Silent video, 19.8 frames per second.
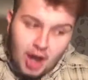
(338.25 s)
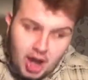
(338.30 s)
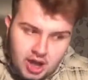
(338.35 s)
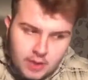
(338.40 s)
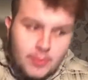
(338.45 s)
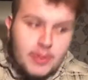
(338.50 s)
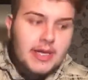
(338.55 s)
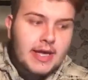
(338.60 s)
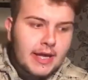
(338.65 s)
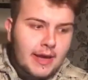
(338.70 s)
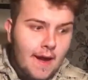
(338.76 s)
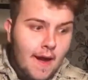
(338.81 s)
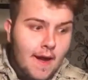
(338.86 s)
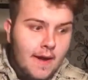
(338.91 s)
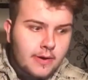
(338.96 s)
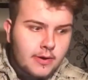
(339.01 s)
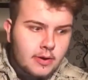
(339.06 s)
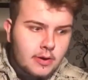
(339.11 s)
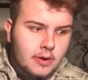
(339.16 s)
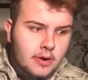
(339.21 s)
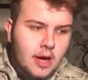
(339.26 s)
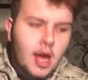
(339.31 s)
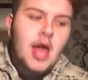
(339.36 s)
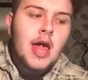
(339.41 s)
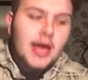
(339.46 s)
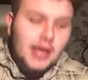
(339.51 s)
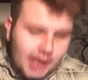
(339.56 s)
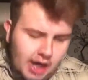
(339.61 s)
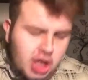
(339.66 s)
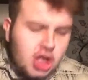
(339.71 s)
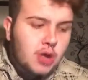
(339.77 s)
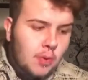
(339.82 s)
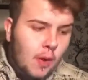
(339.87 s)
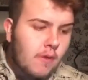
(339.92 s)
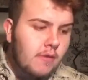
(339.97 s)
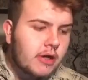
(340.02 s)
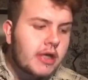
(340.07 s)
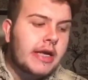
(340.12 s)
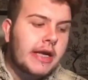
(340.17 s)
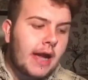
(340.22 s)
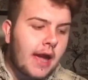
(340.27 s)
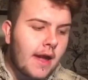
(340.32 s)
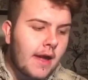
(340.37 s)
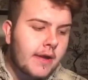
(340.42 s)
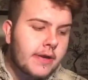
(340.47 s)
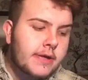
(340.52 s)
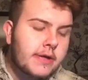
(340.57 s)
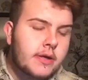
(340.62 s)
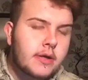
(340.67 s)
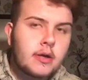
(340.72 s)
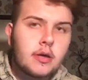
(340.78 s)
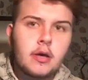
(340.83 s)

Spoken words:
You a dickhead. Yes, you are a dickhead.